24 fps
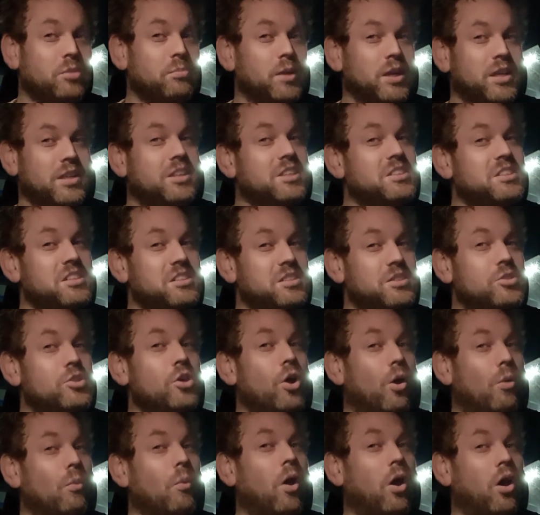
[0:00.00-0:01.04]
me because it's
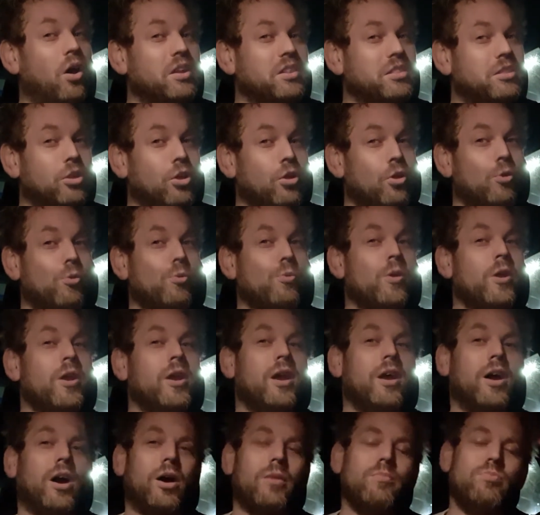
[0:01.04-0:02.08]
not what I do.
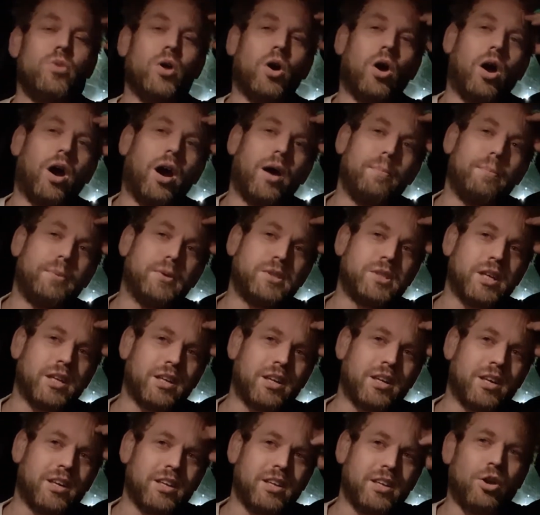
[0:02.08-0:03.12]
I'm not a
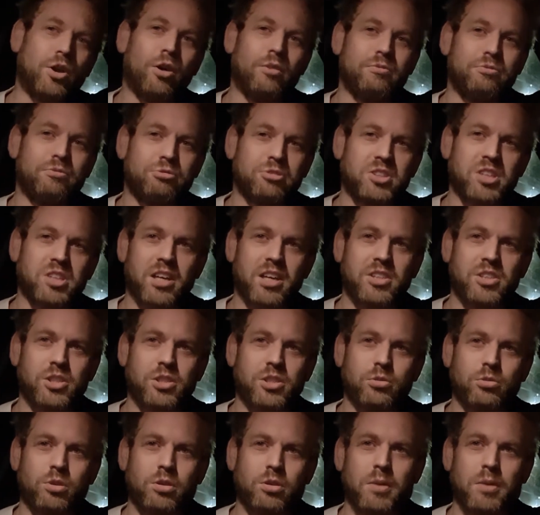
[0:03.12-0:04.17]
particularly
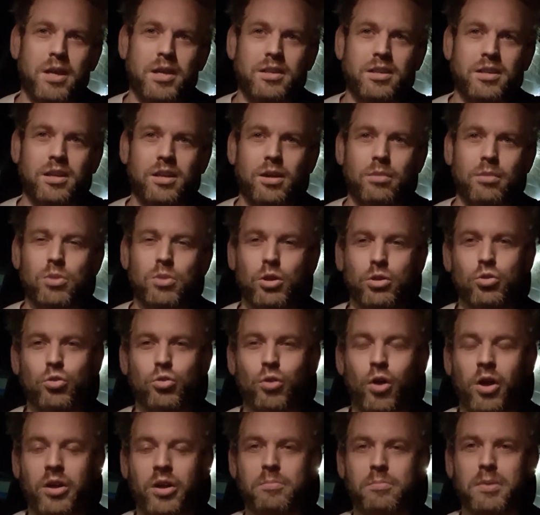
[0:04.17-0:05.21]
confrontational comedian. I'm not
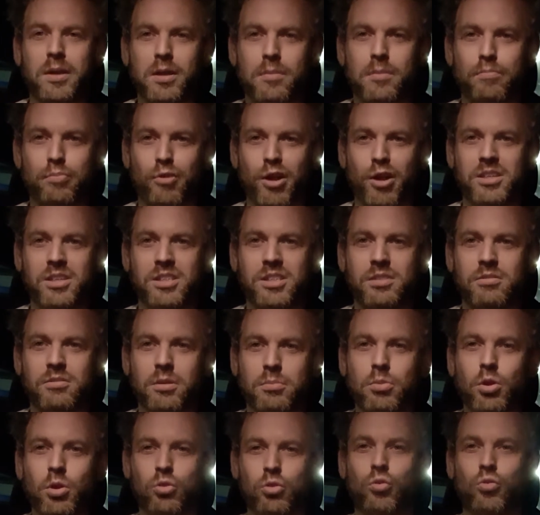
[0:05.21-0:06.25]
trying to be abrasive.
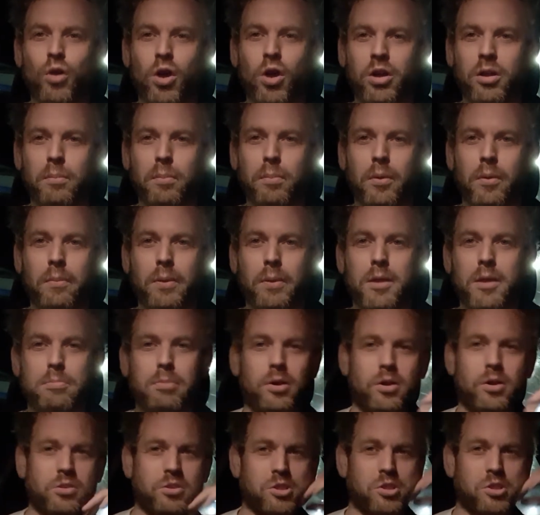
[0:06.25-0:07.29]
I'm not trying to put
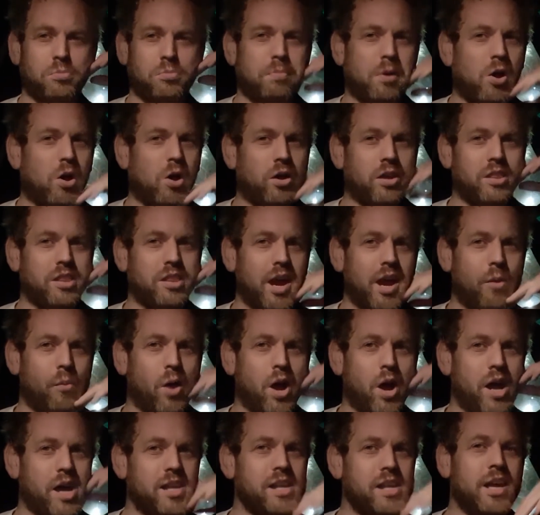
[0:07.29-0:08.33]
people on the spot in that
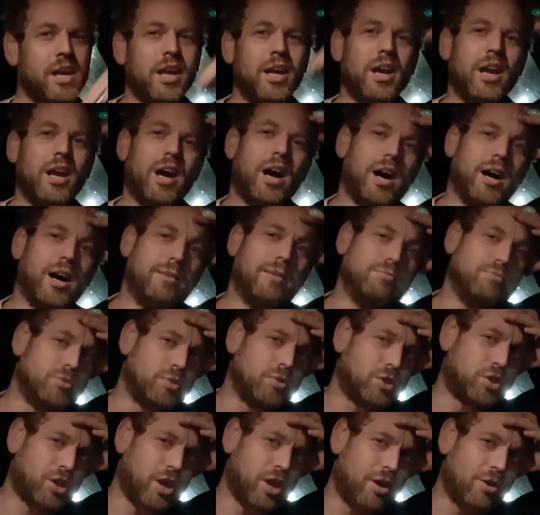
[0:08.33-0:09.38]
way.
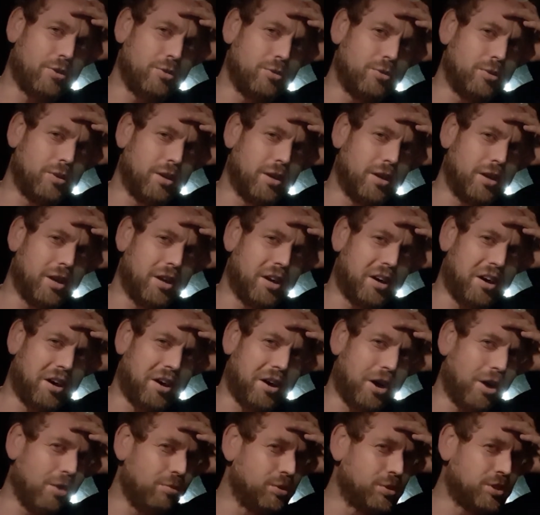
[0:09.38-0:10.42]
So
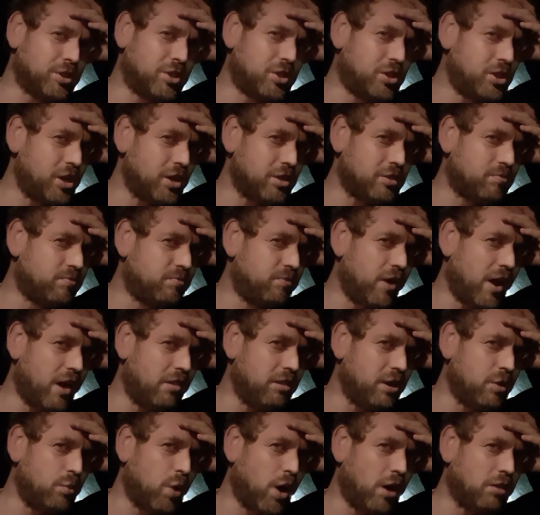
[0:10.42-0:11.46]
I was just
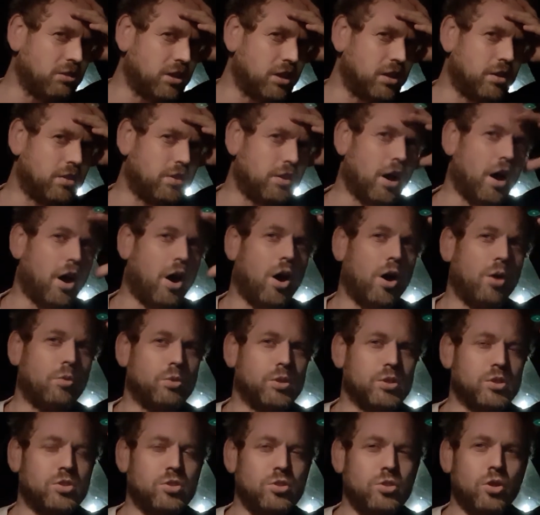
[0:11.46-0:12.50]
very worried that I
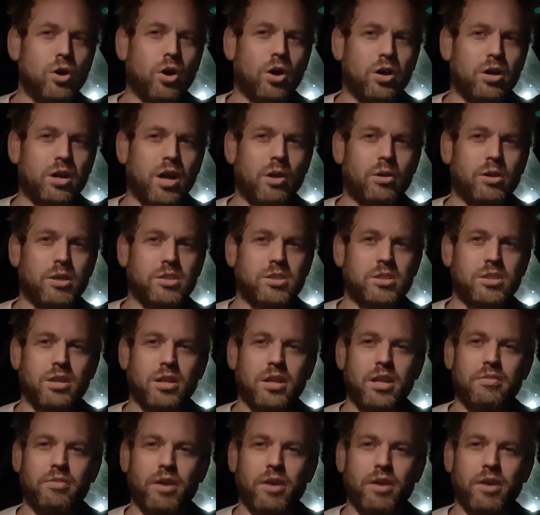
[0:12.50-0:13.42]
was not going to live